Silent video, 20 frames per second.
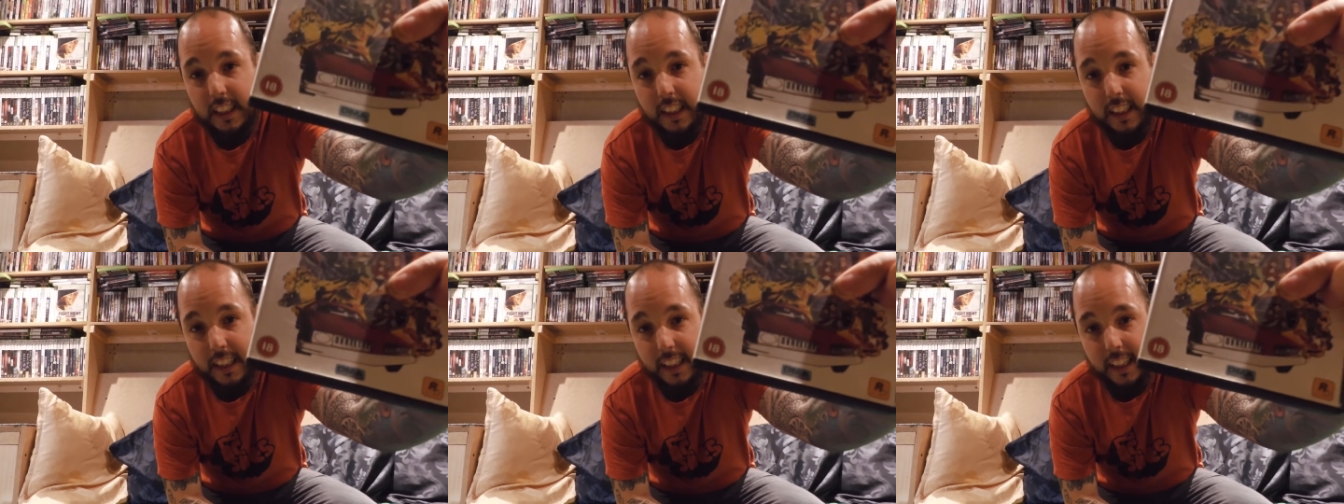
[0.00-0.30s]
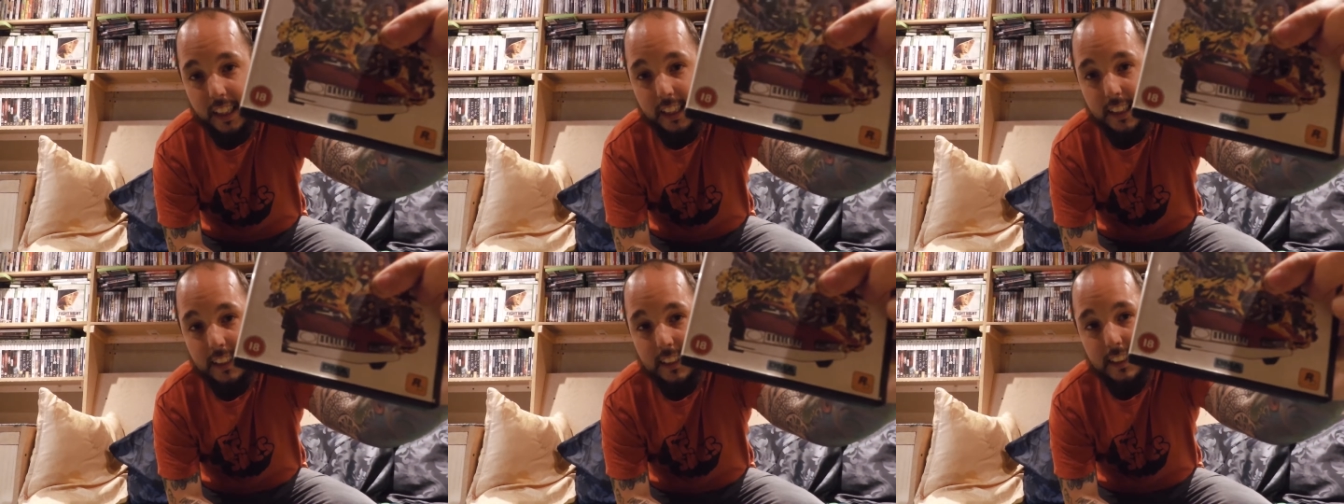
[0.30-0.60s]
and
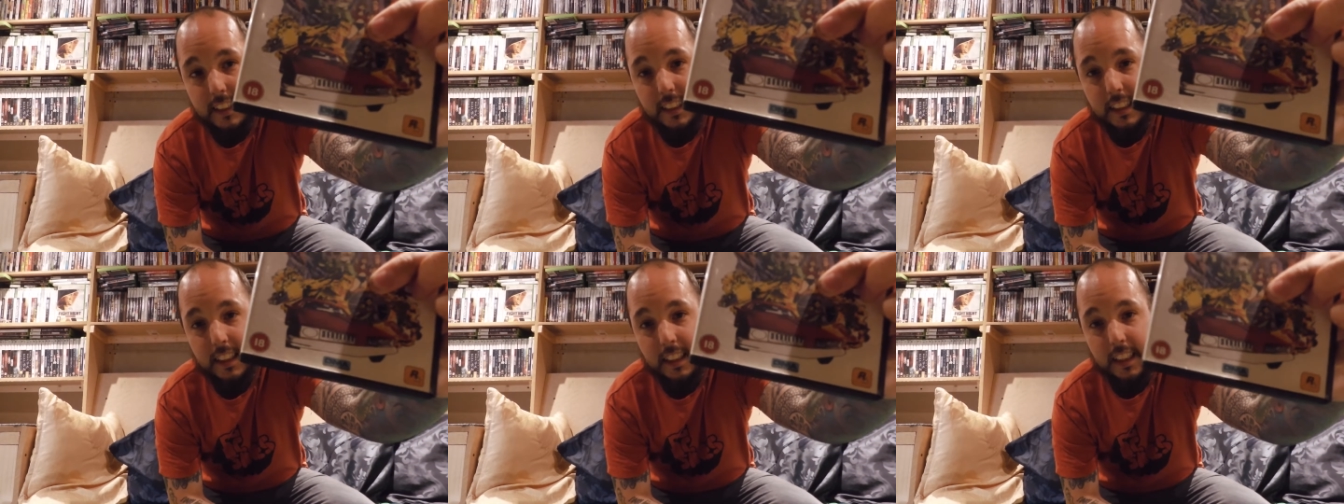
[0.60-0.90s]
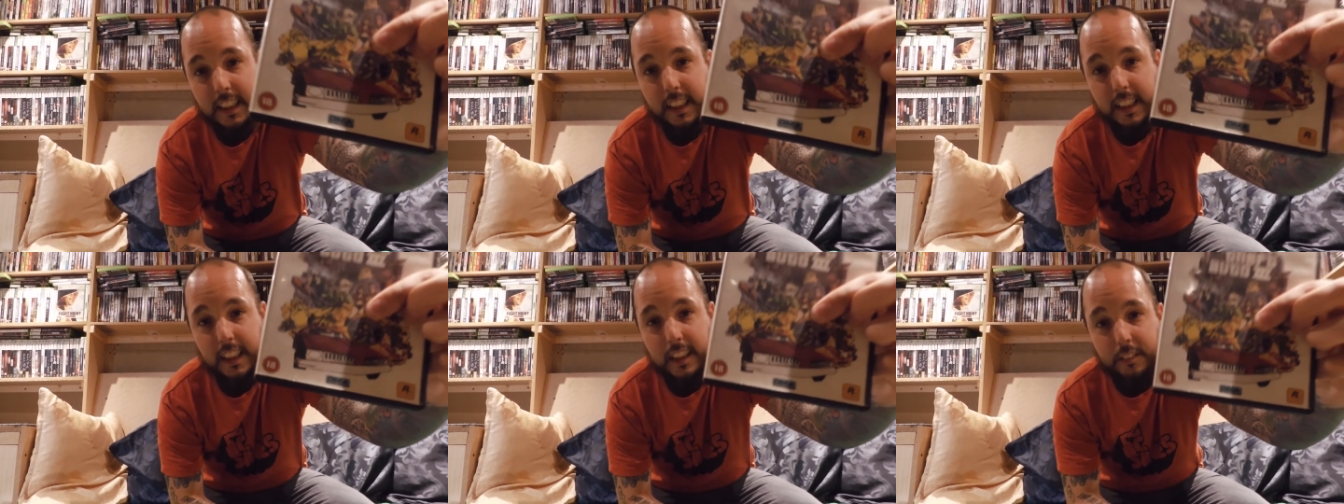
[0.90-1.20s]
kids.
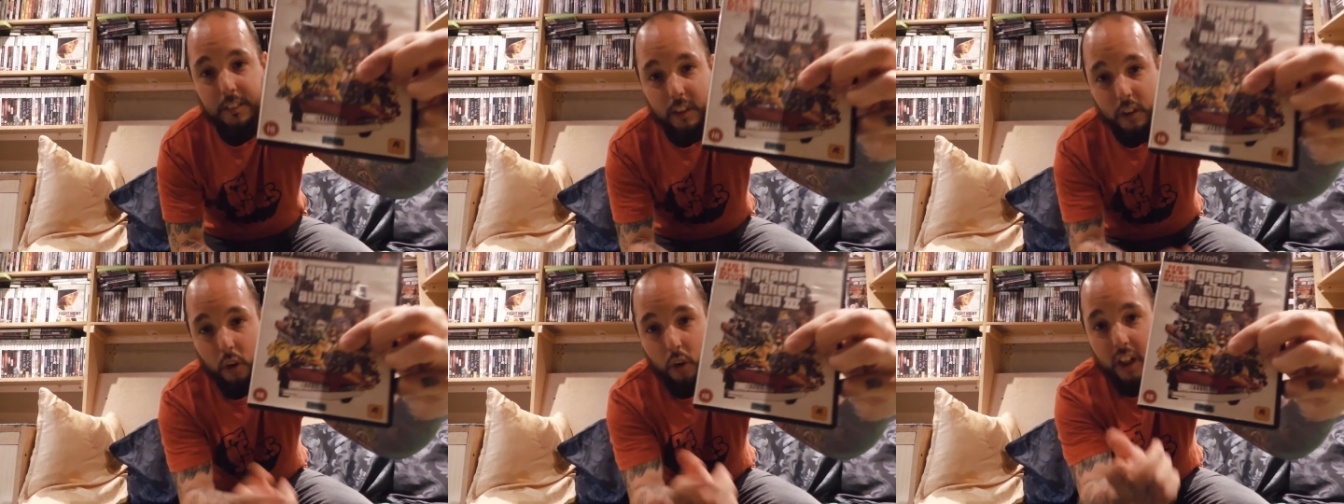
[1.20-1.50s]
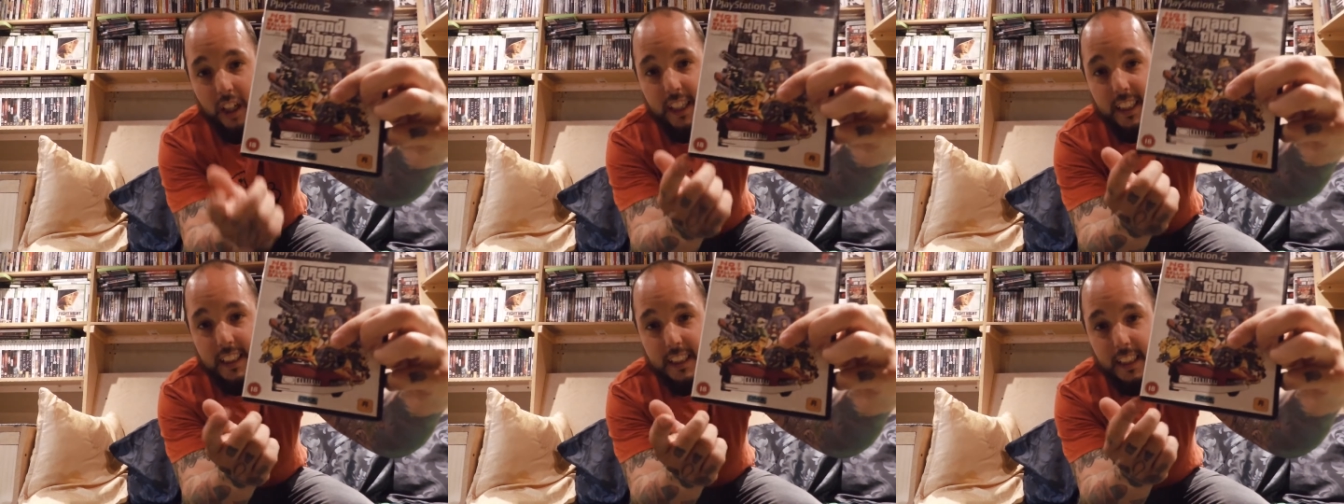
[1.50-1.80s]
If you're
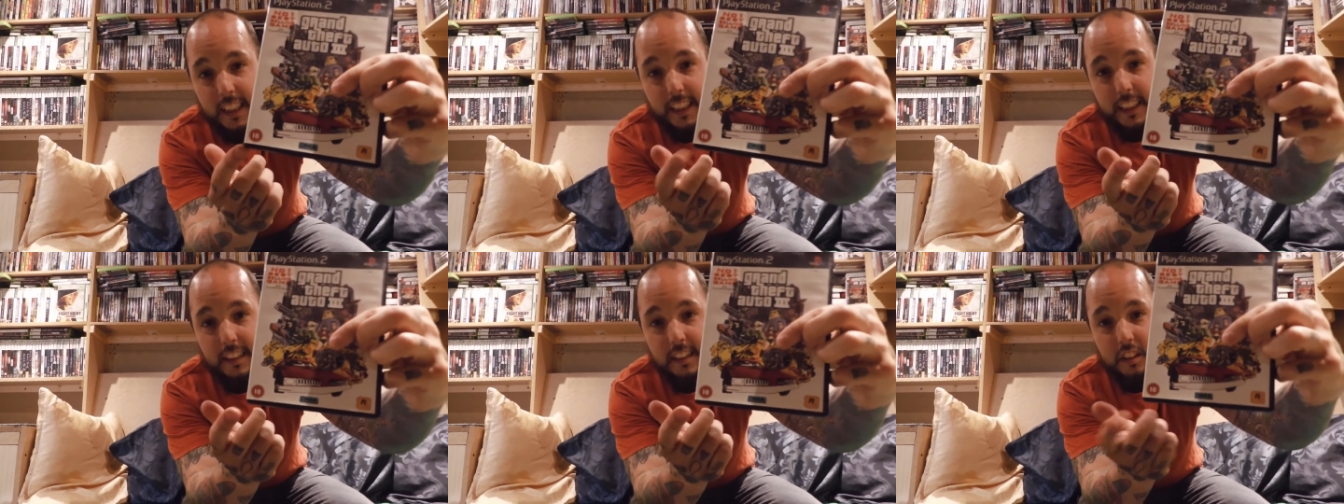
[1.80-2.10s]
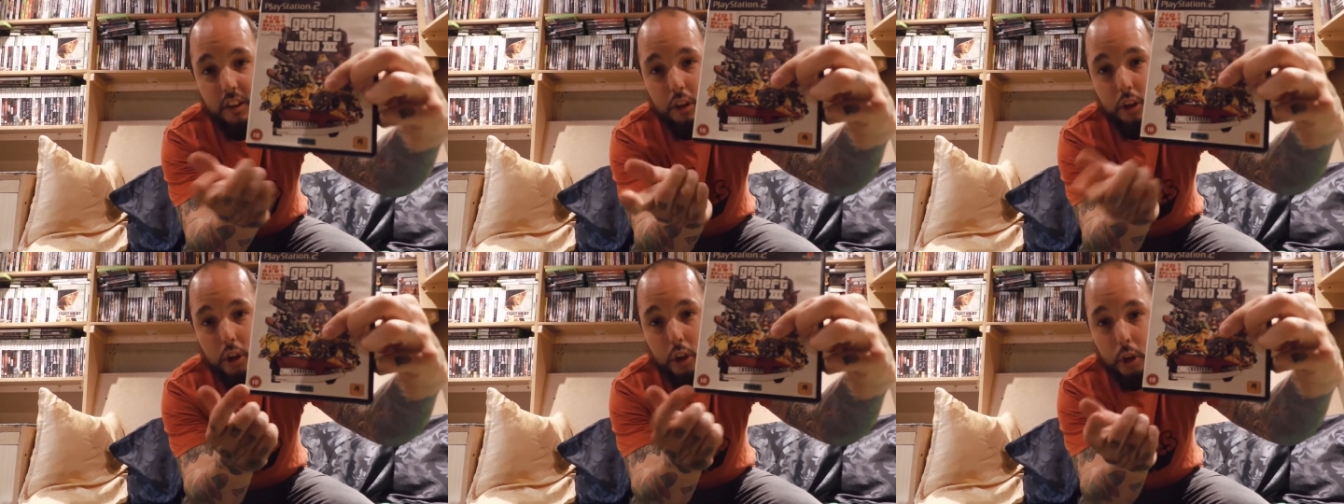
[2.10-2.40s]
not 18,
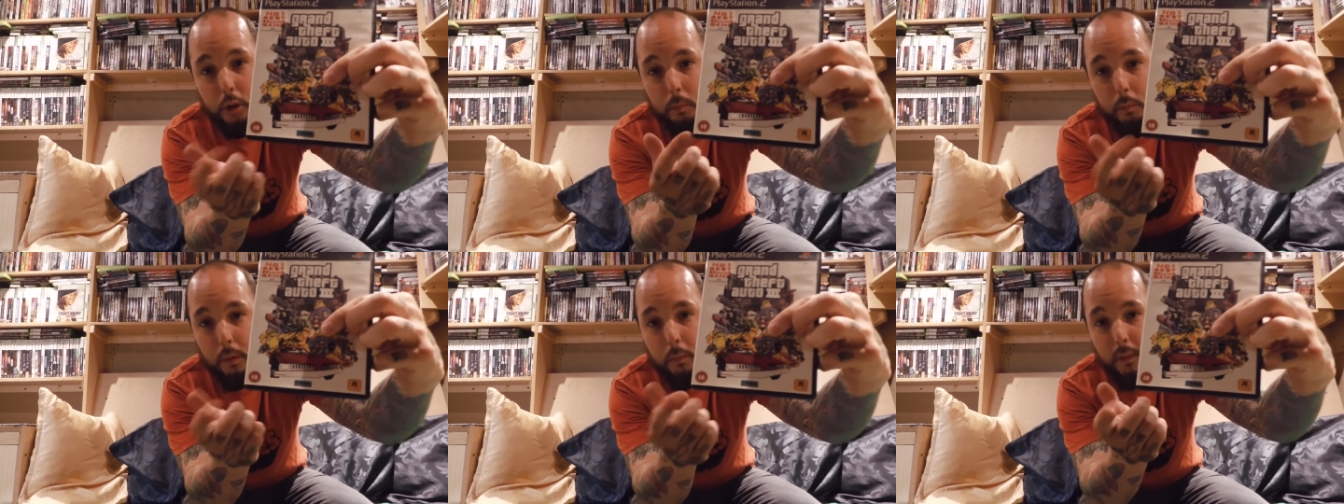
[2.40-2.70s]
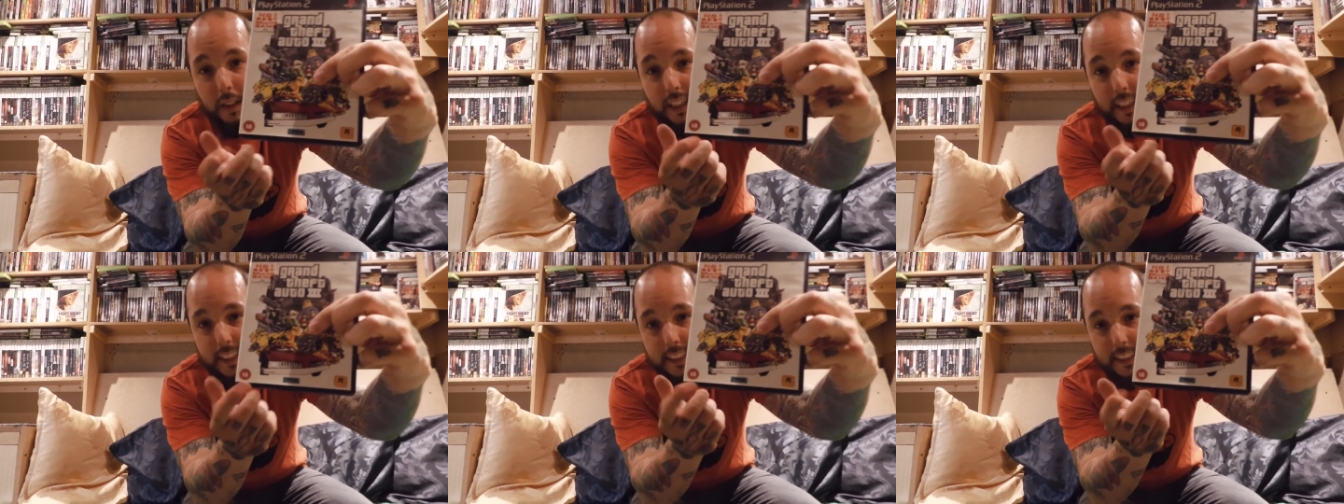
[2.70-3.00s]
you should be
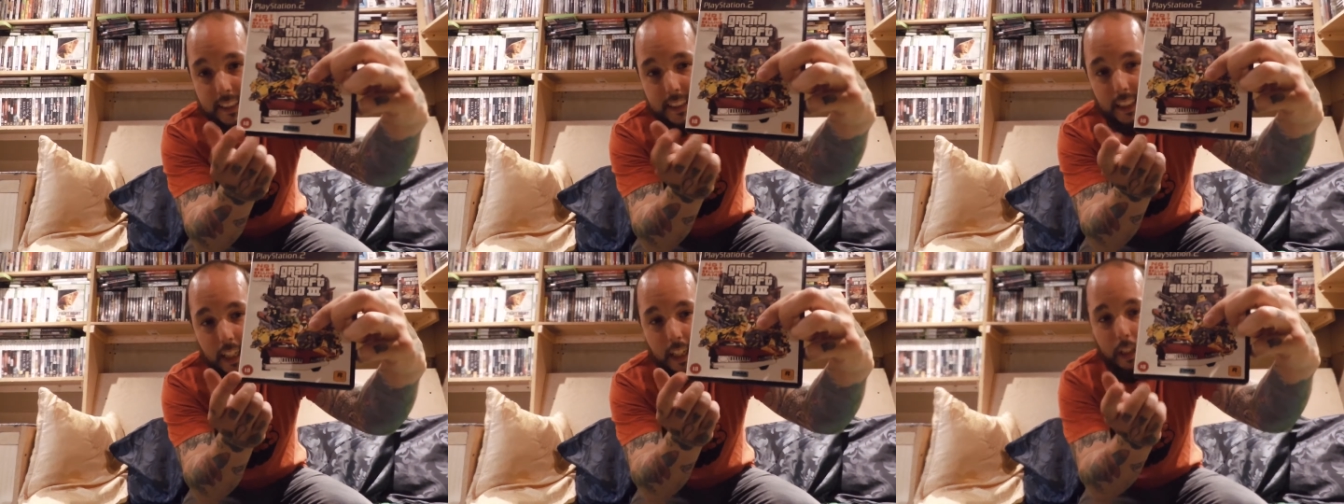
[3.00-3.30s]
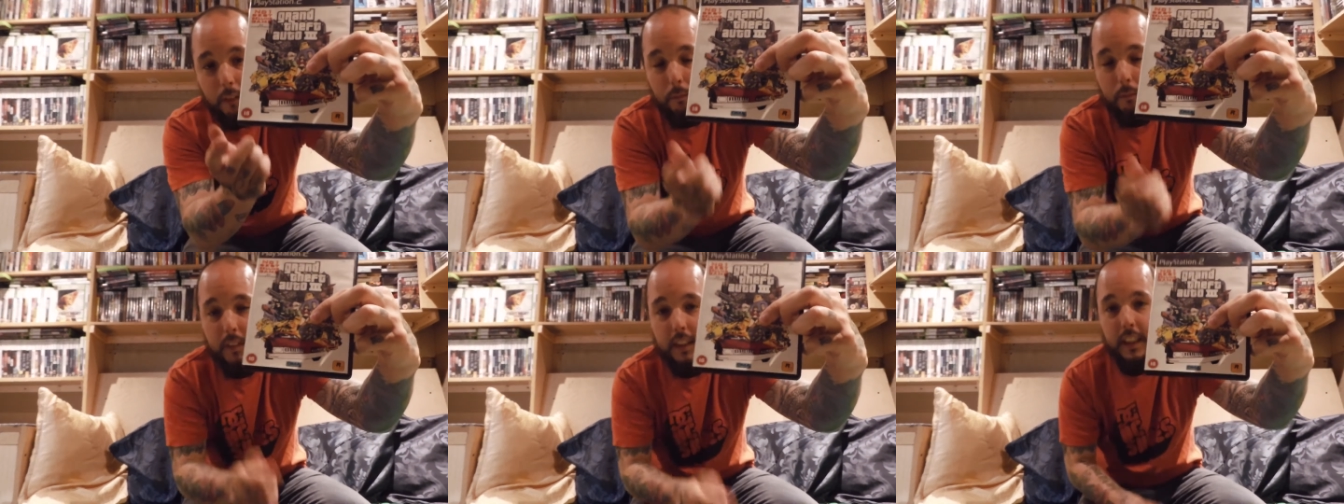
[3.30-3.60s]
playing this
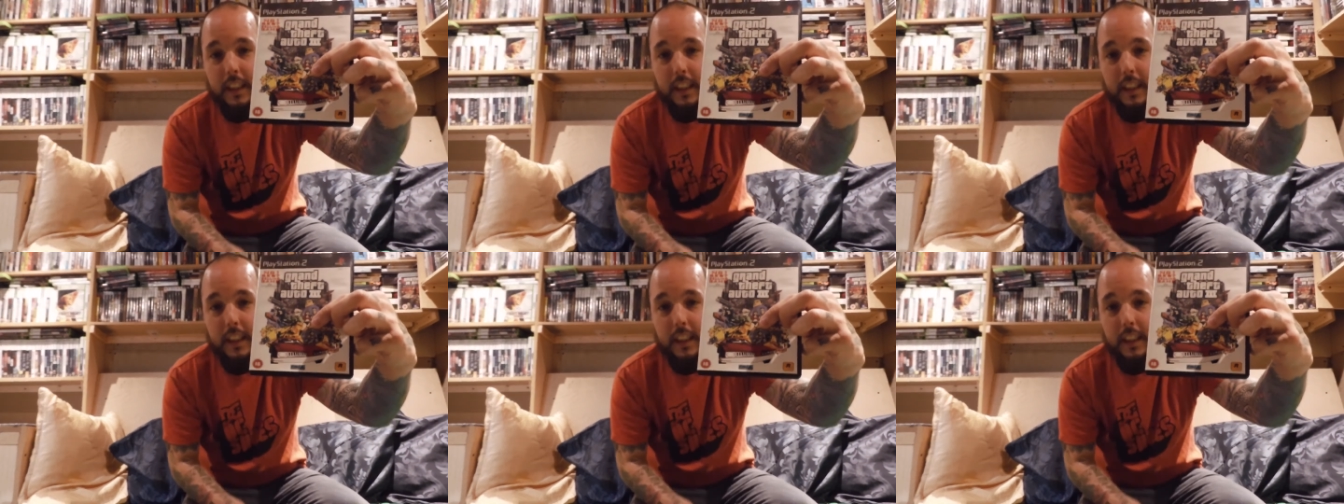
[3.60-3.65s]
game.